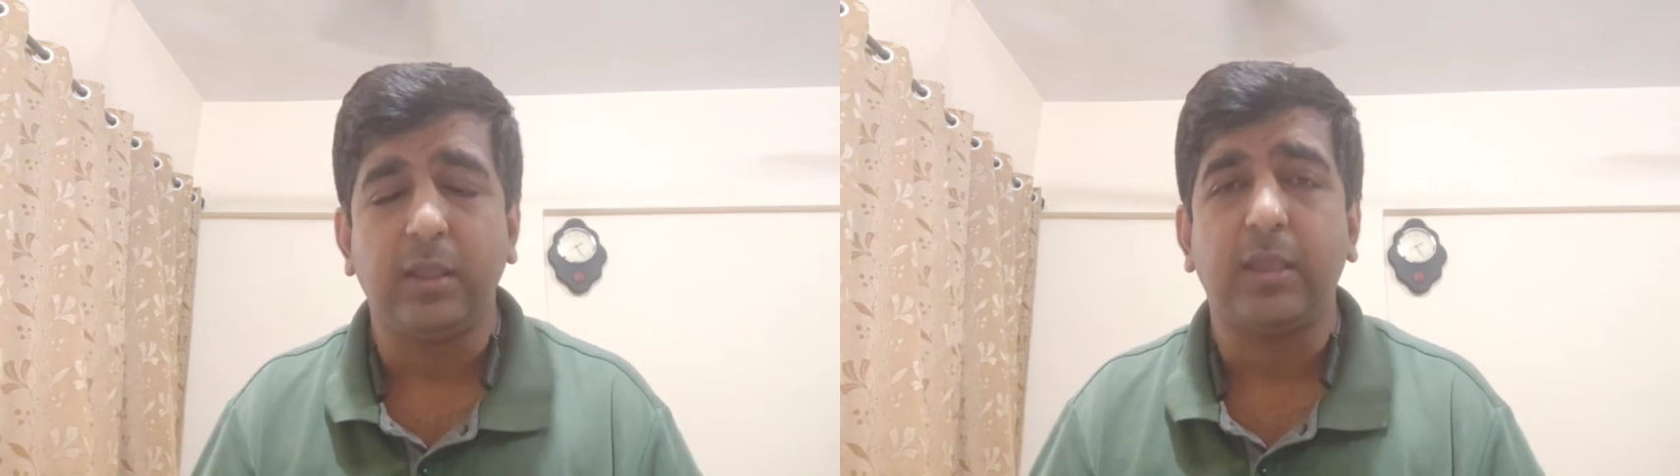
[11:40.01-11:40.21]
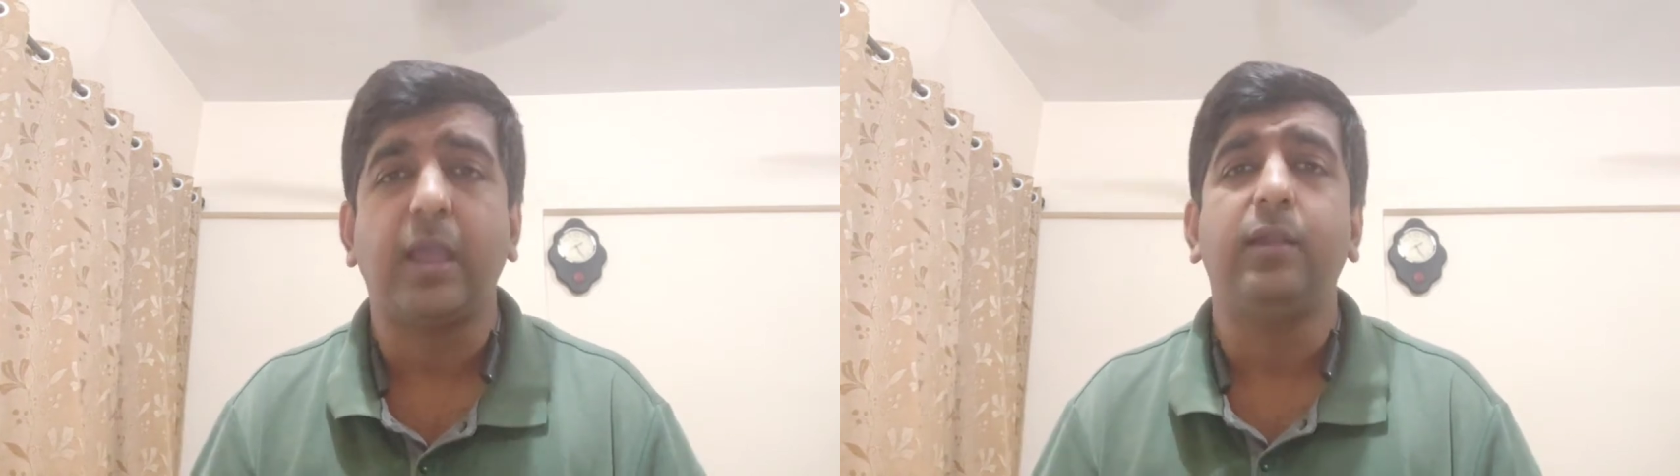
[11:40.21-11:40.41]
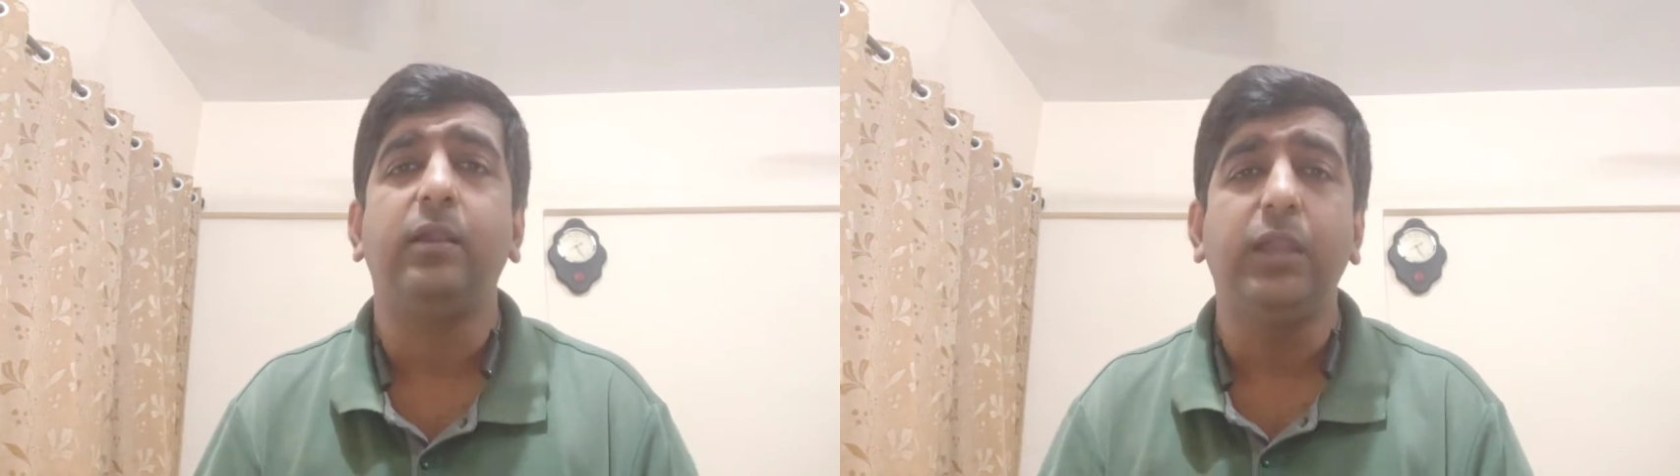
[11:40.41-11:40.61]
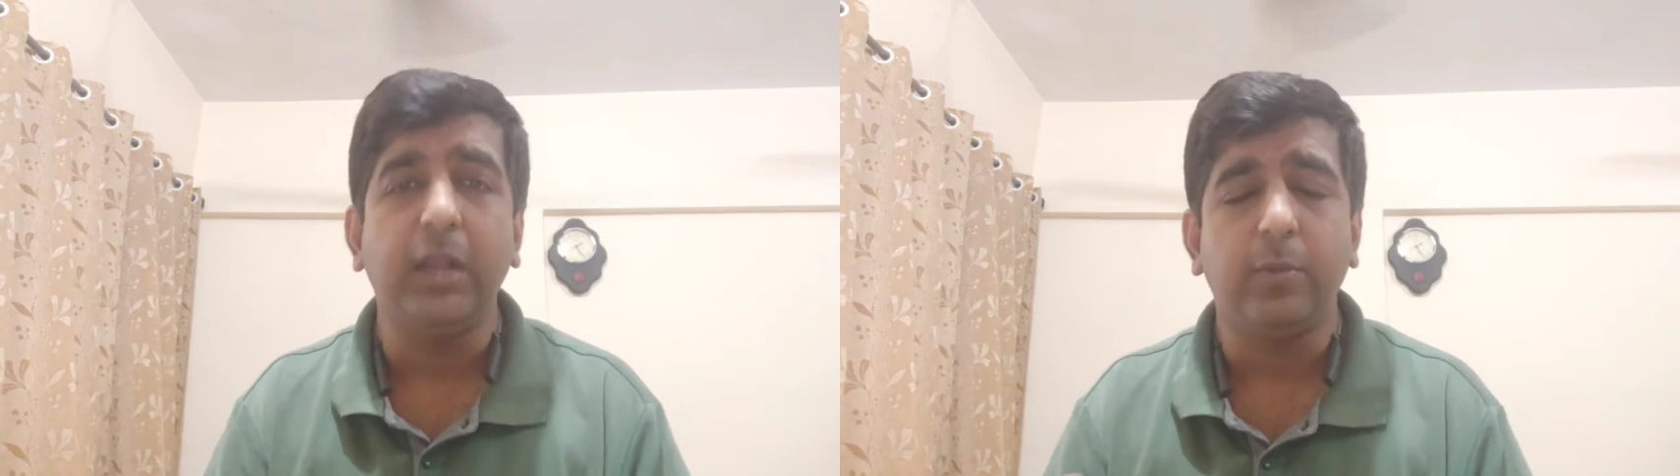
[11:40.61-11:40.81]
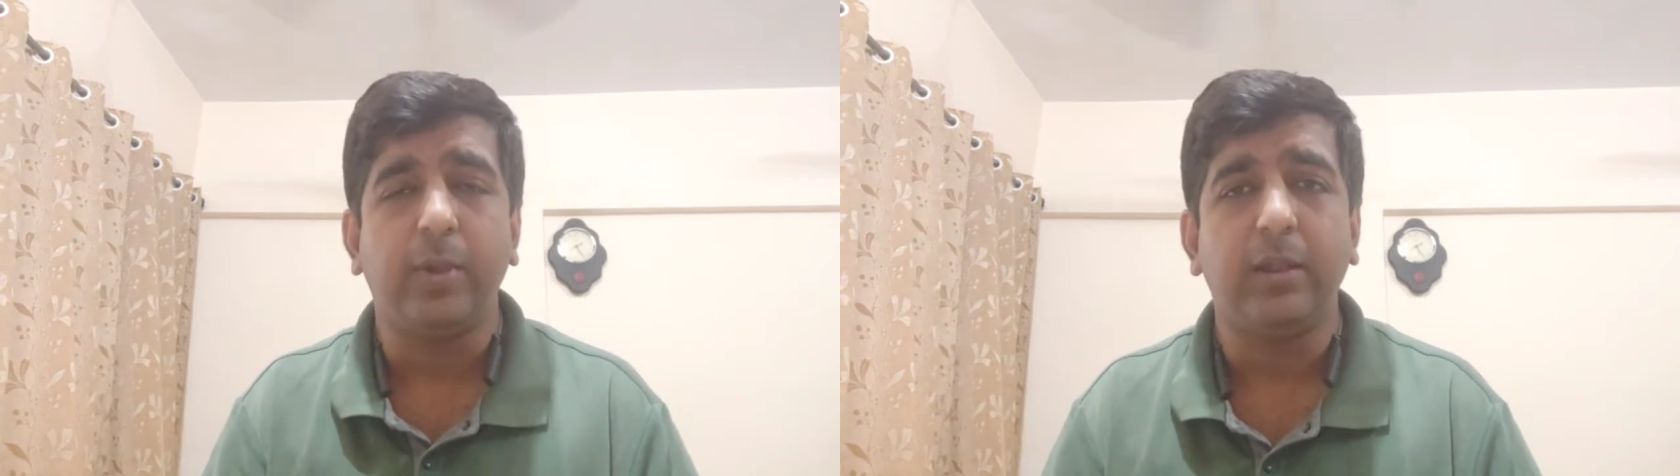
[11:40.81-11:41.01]
they can
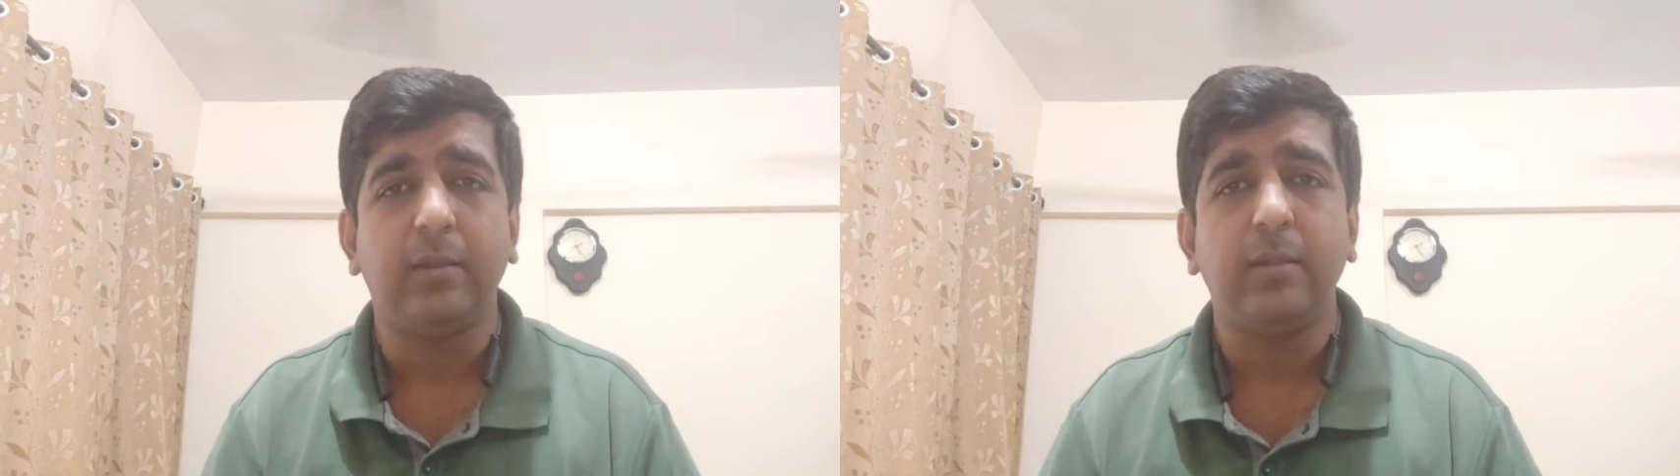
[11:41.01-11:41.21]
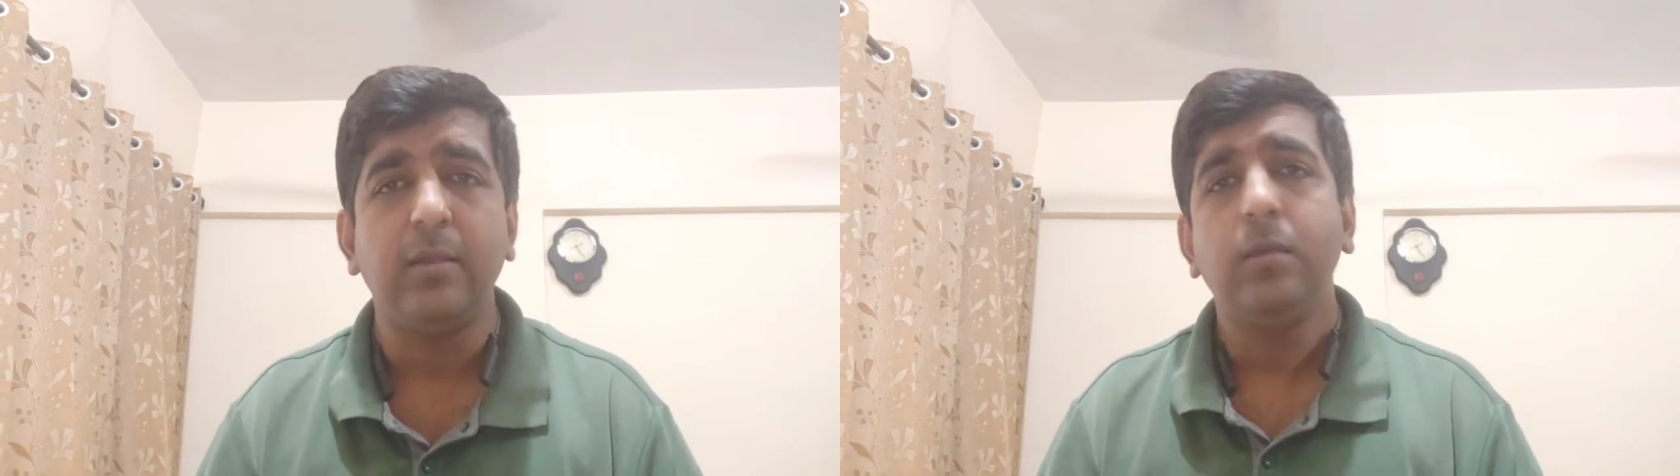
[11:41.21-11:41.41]
lead well,